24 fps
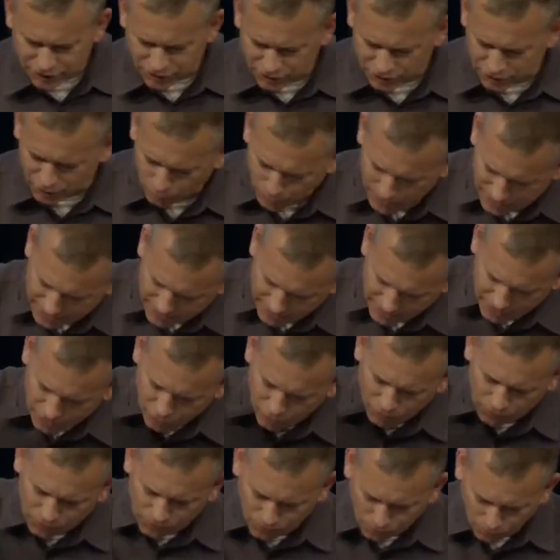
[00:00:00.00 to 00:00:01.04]
so that we can
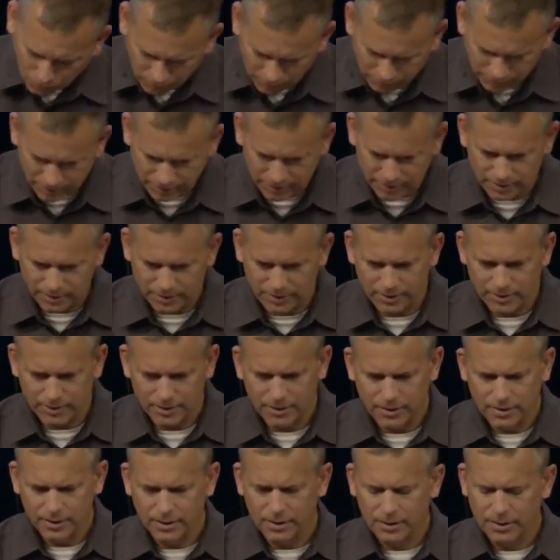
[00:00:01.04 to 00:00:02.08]
go forth
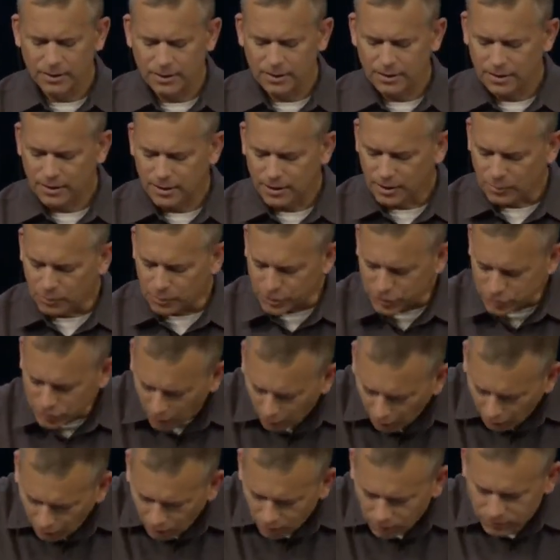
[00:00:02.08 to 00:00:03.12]

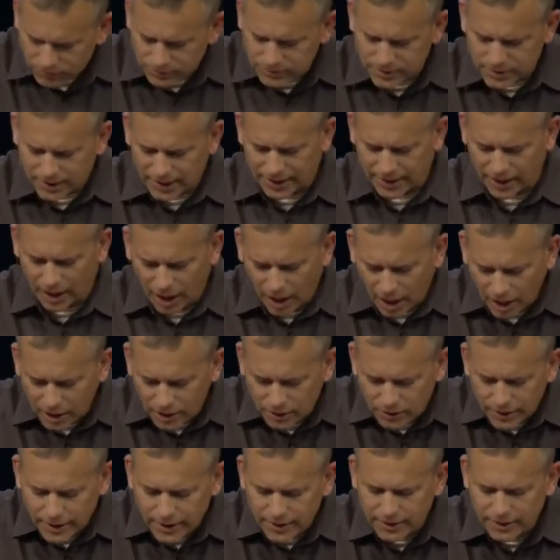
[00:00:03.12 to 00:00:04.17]
resolved and
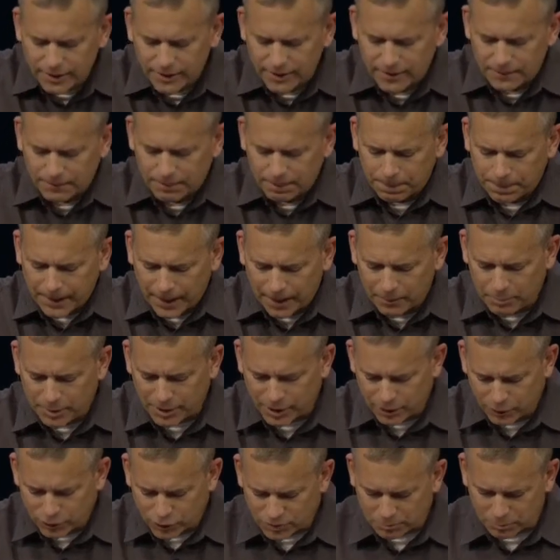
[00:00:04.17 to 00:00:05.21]
hungry and be
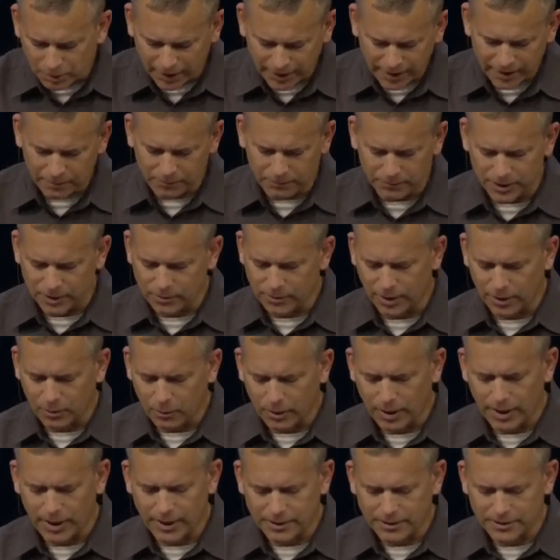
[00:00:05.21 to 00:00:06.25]
used by him in great
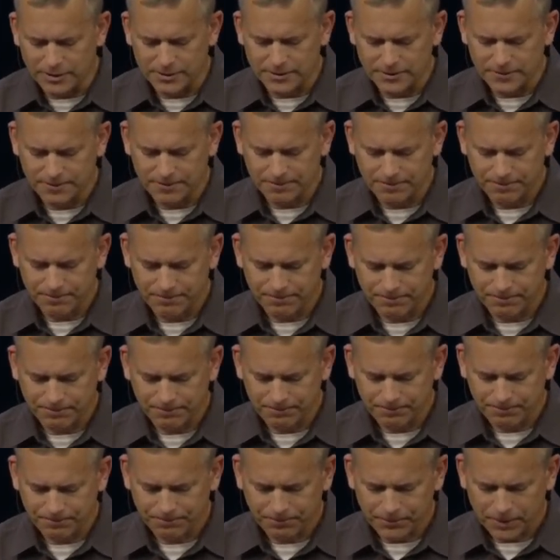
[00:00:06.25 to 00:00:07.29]
ways.
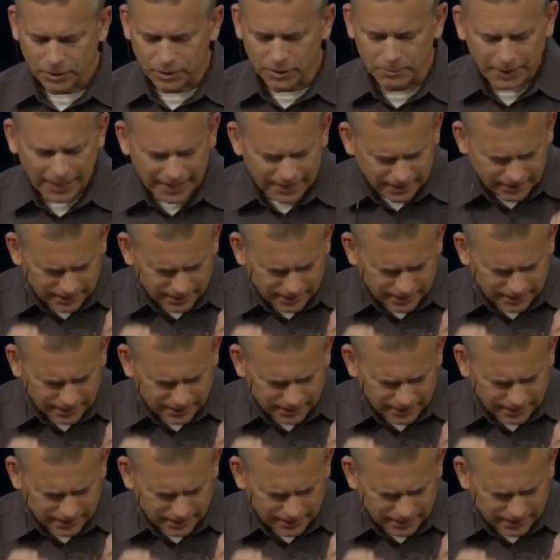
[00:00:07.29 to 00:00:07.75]
Look back at